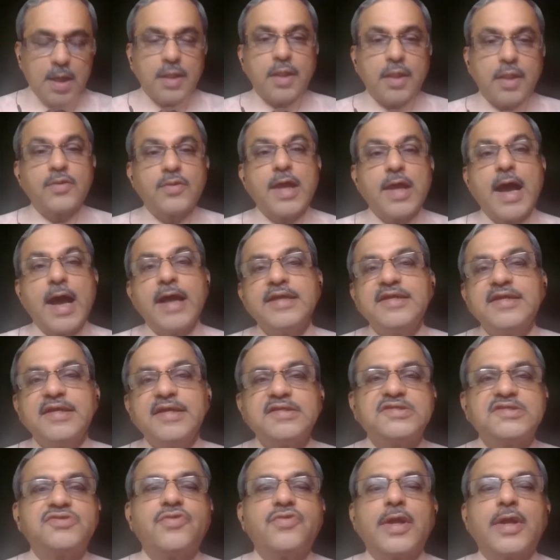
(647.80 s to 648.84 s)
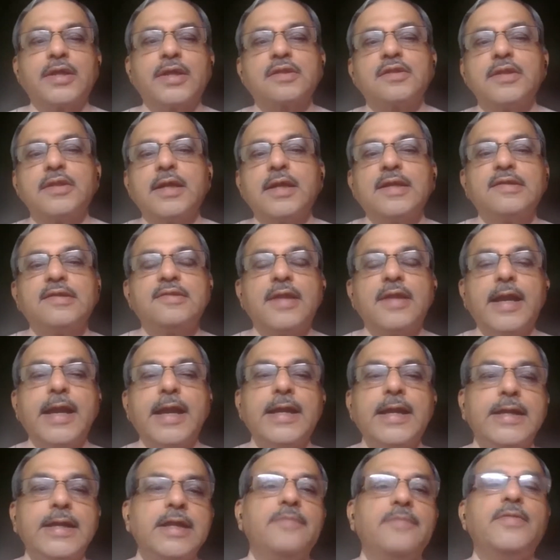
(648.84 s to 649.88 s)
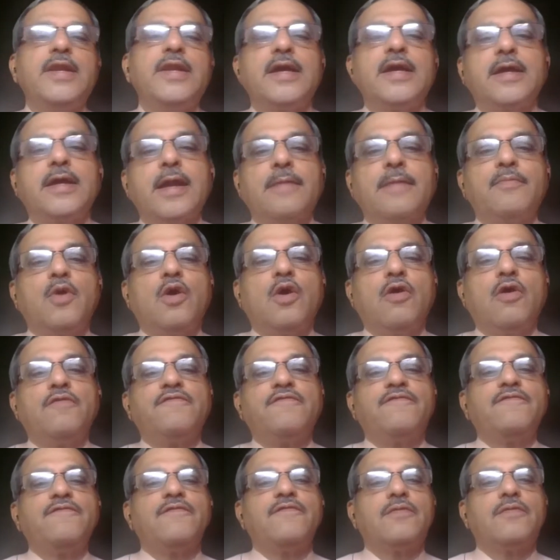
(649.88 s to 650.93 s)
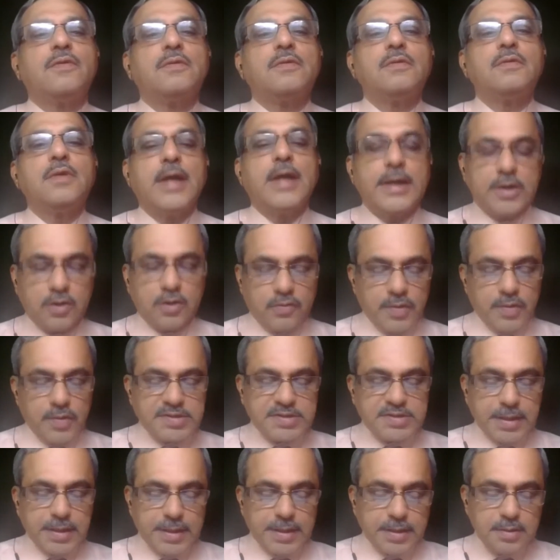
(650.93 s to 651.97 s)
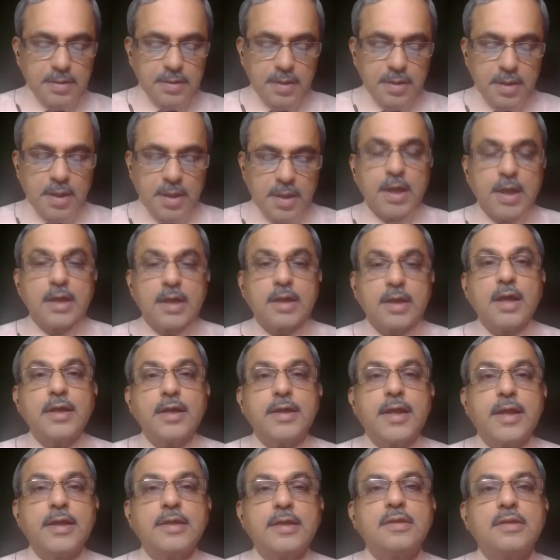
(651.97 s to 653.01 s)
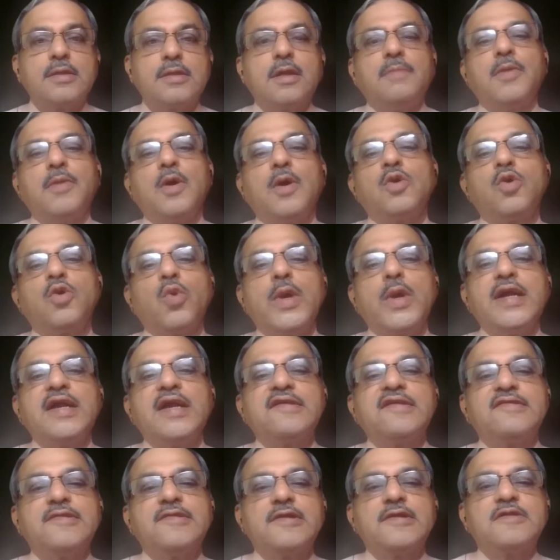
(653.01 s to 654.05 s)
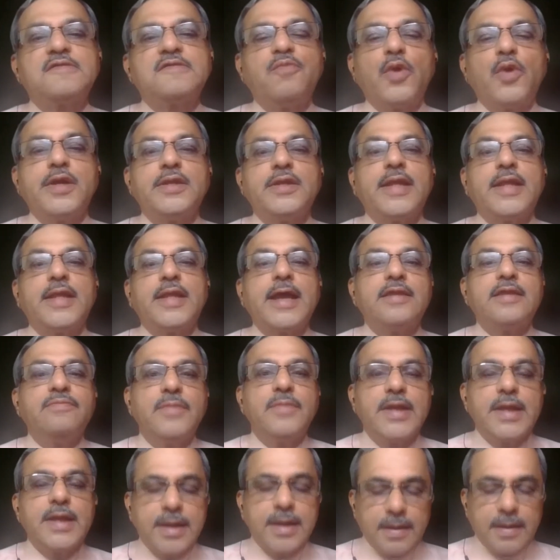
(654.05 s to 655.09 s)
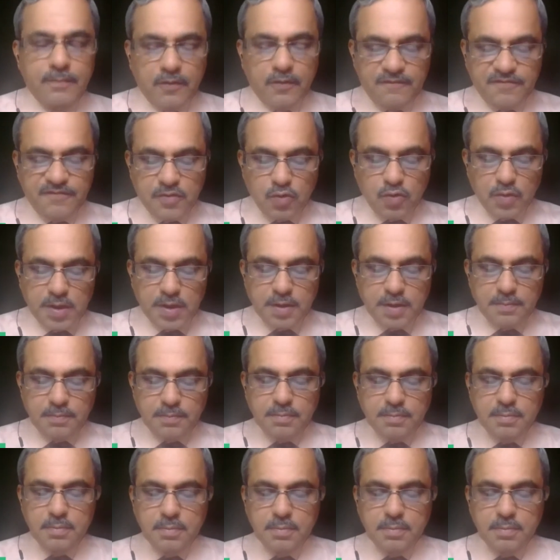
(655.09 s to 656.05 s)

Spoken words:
Now the highest strength, that is 80 milligram of atorvastatin, contains about 26.9 milligram of sodium.